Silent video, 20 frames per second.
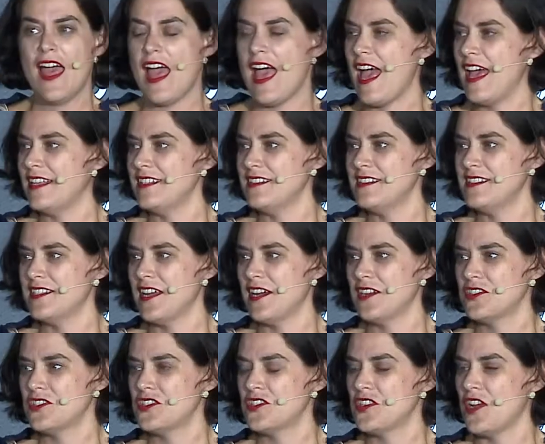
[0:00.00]
and
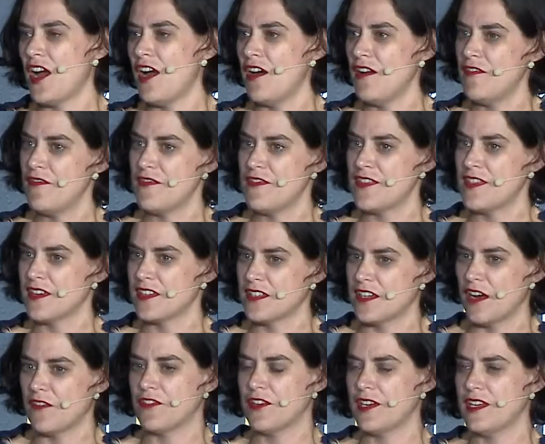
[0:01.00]
such of the
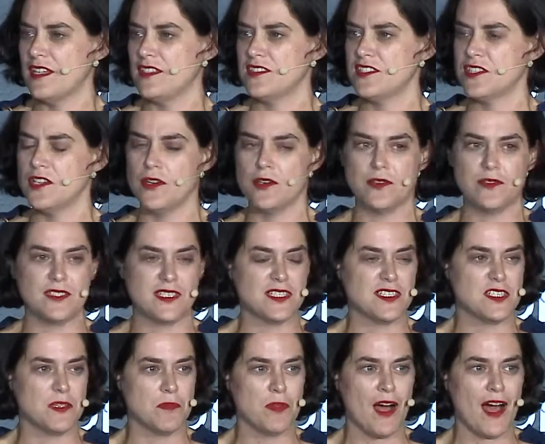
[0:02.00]
governance nodes and
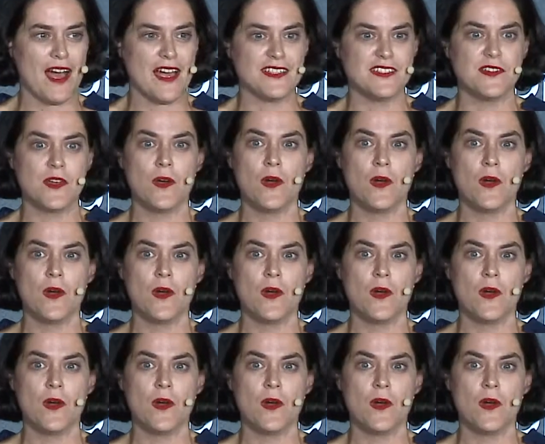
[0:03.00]
supplies.